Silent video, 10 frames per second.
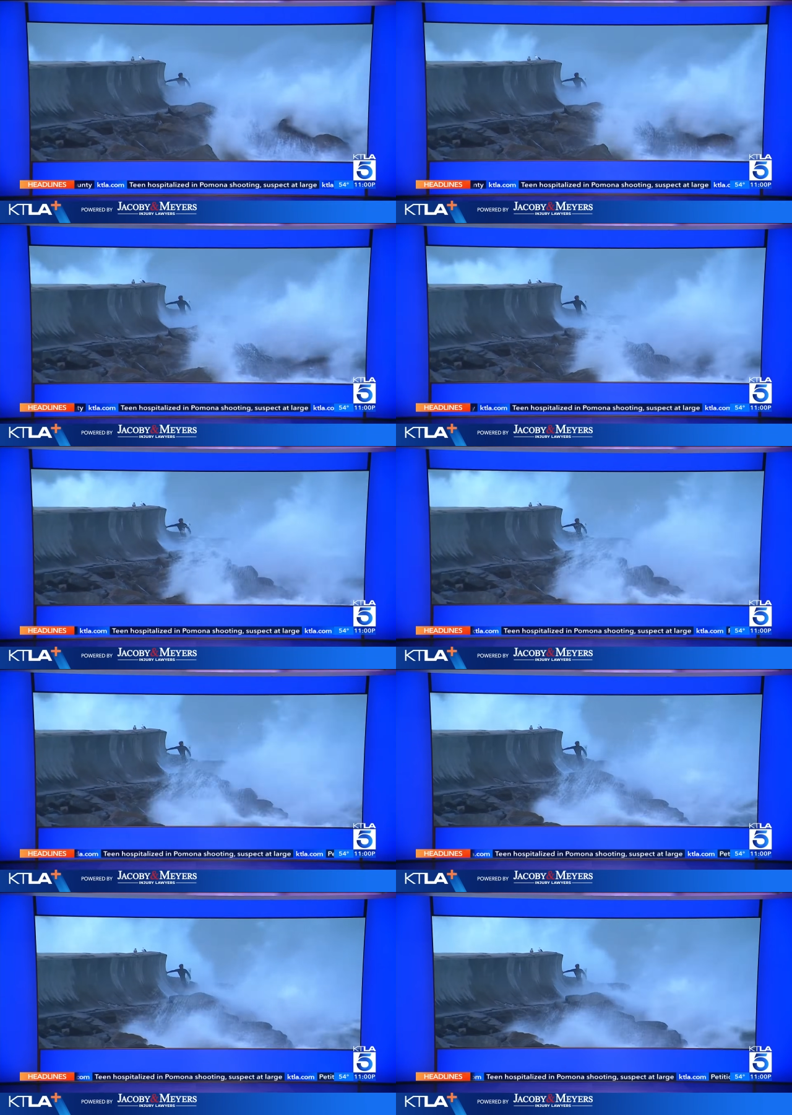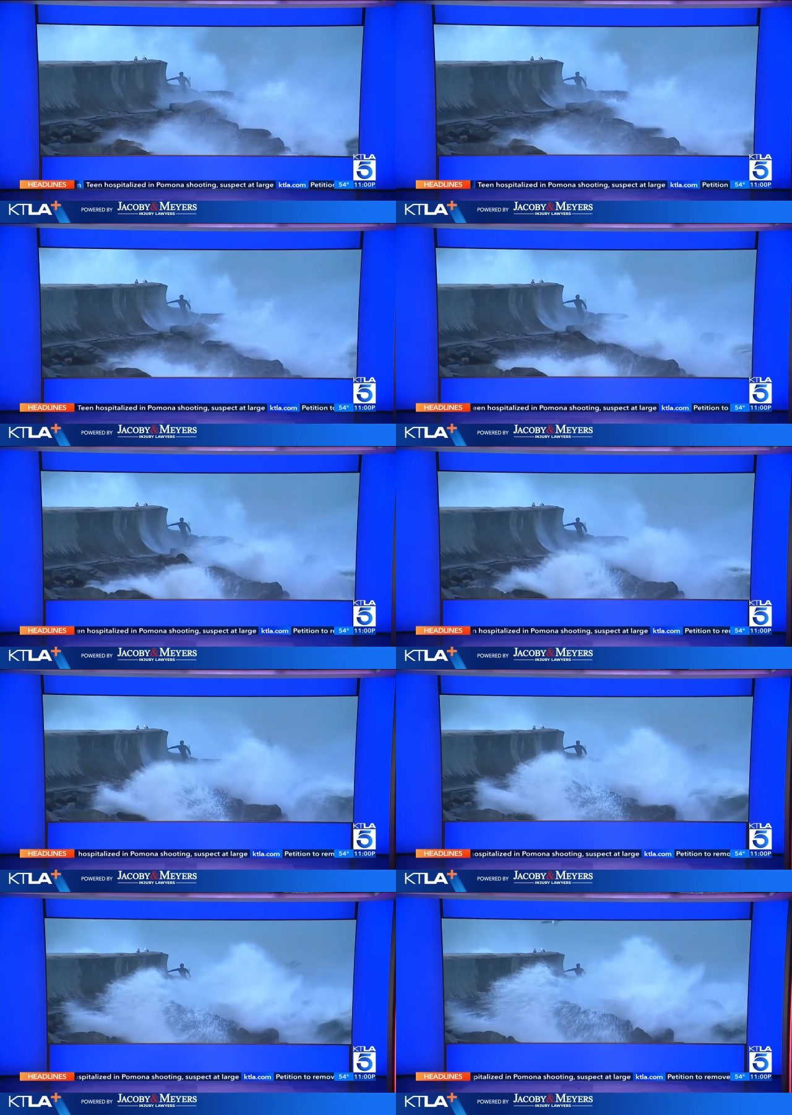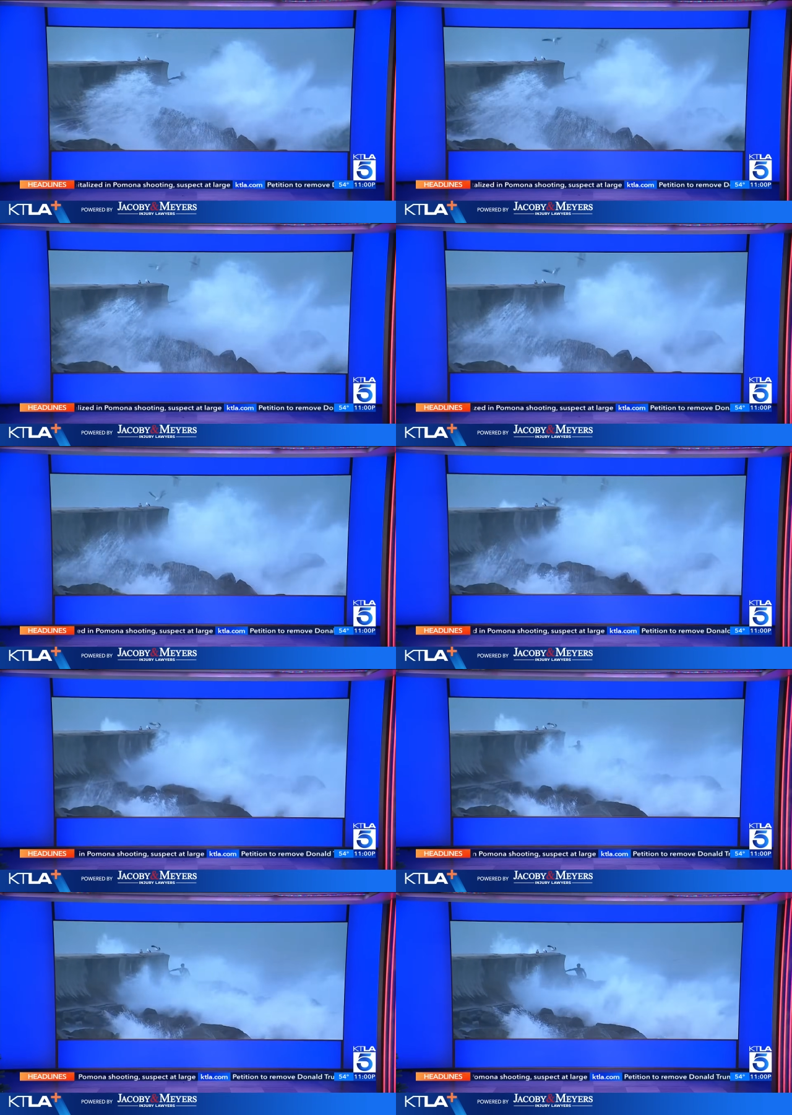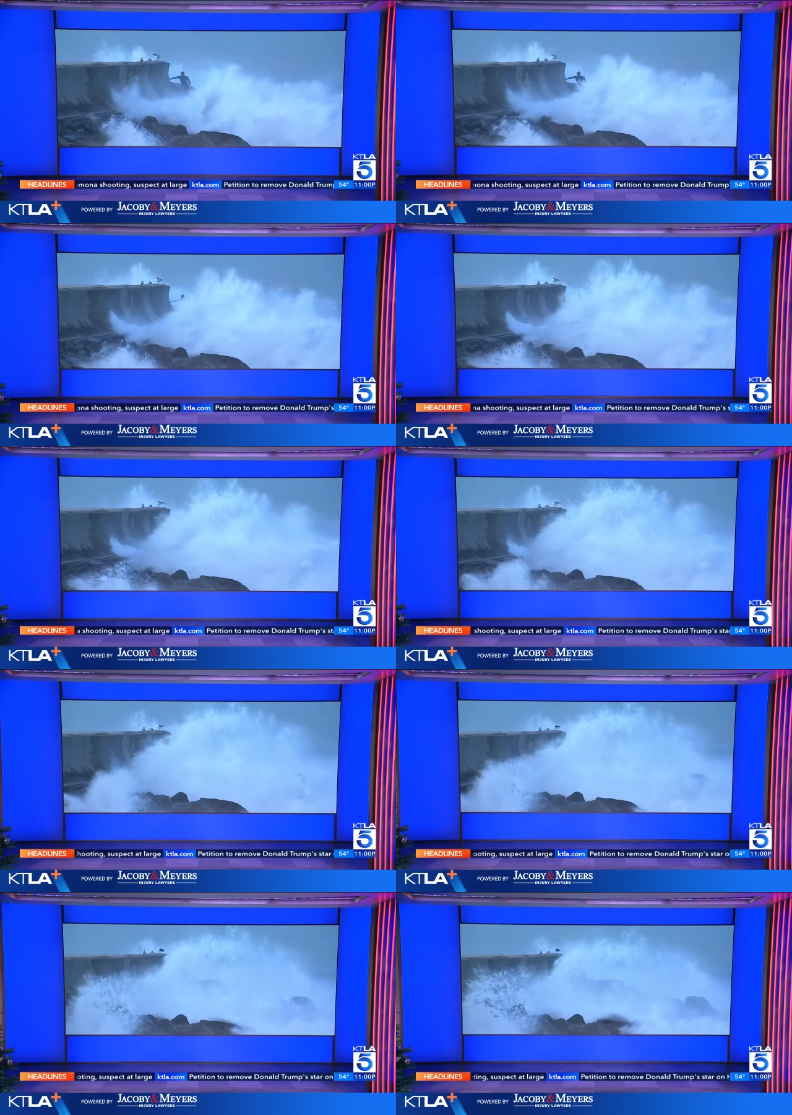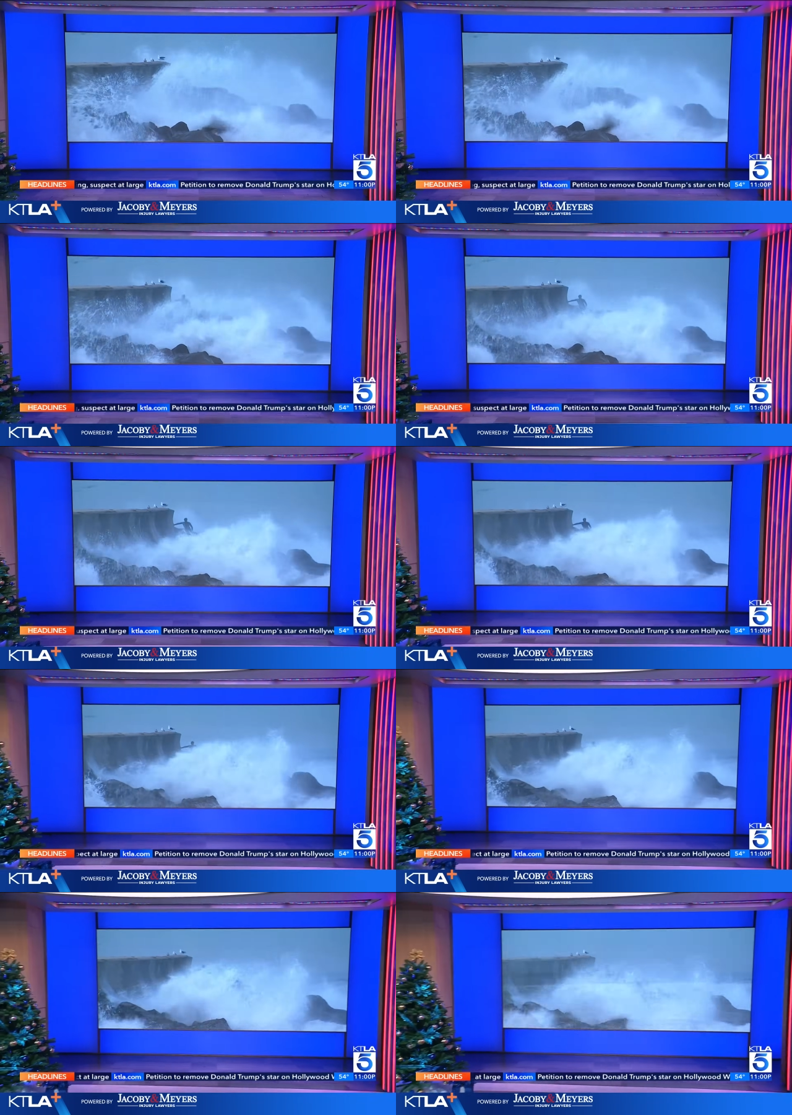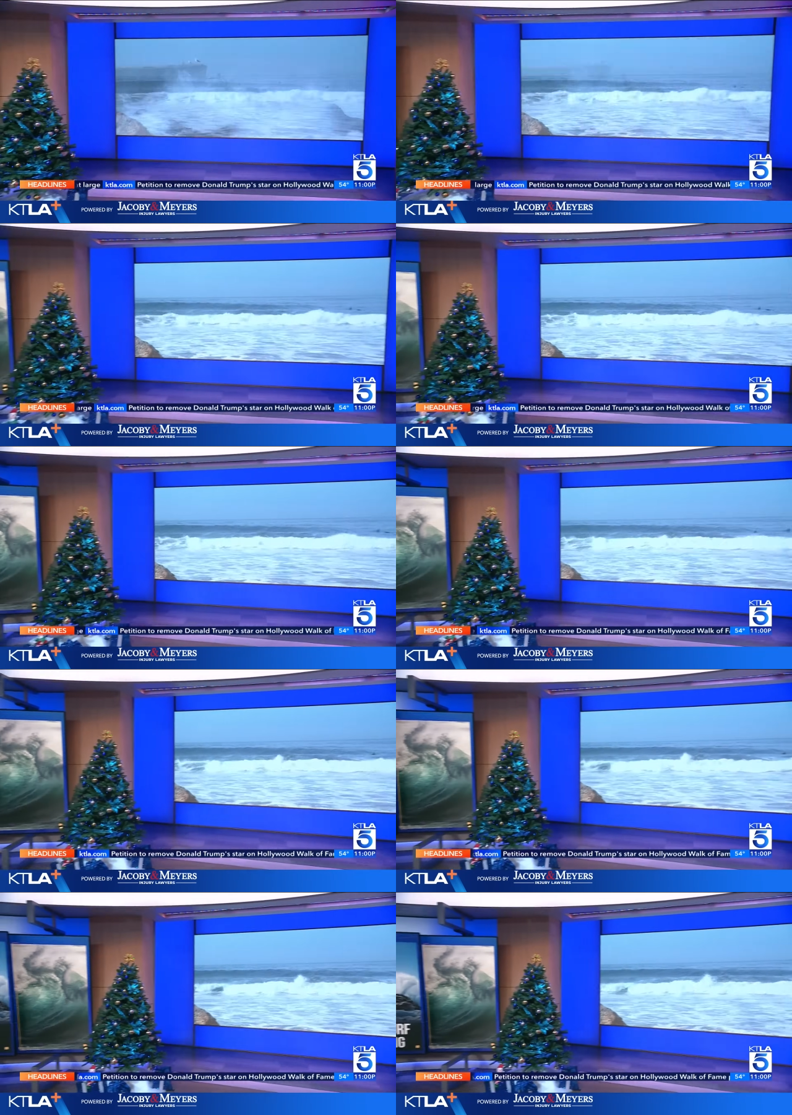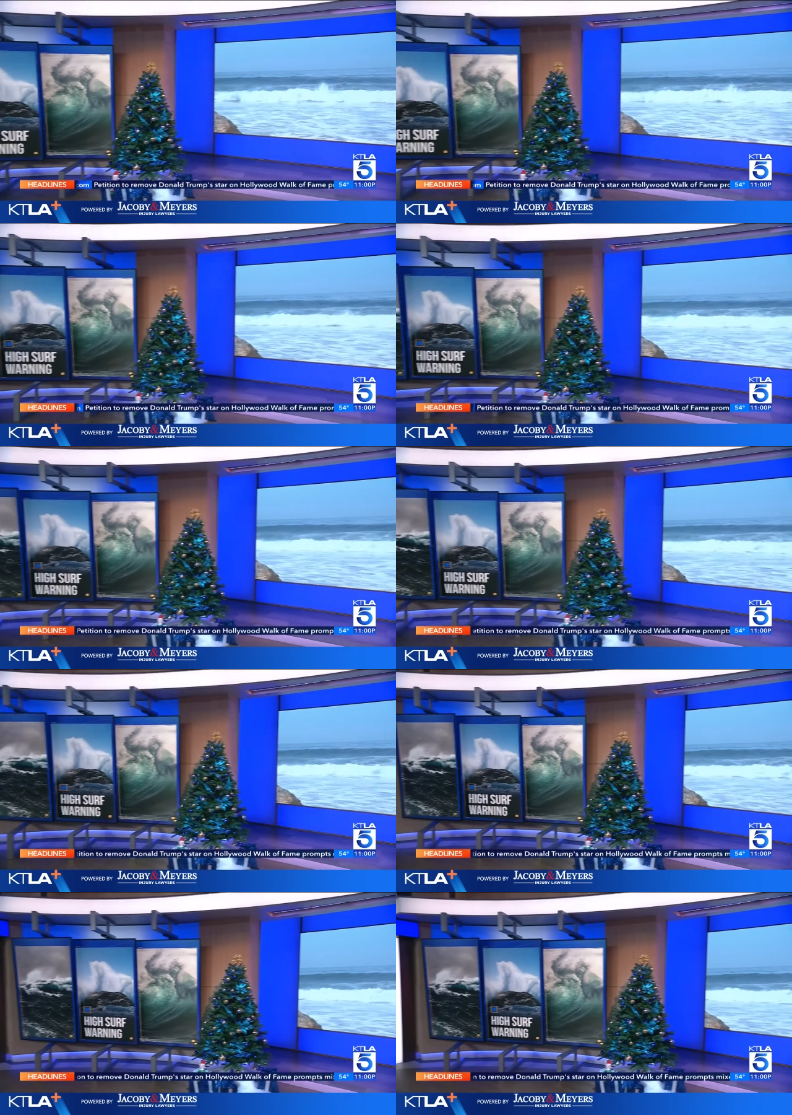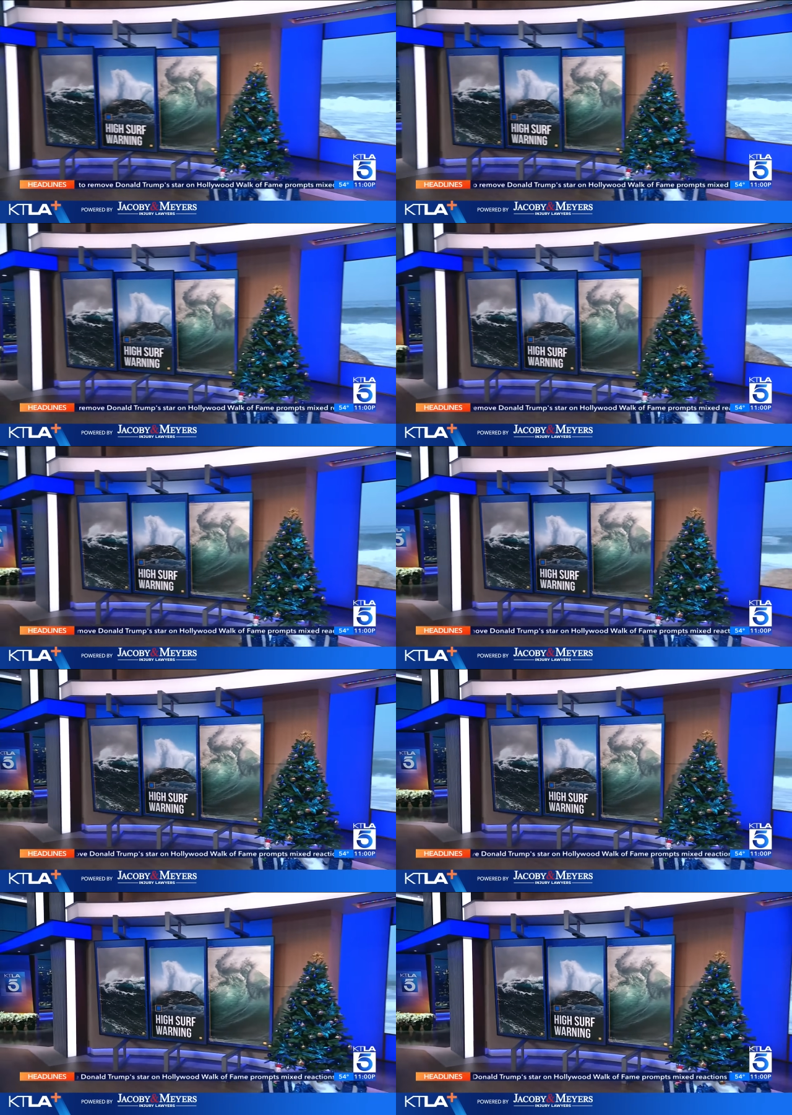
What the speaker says: No face is visible, so there are no lips to read.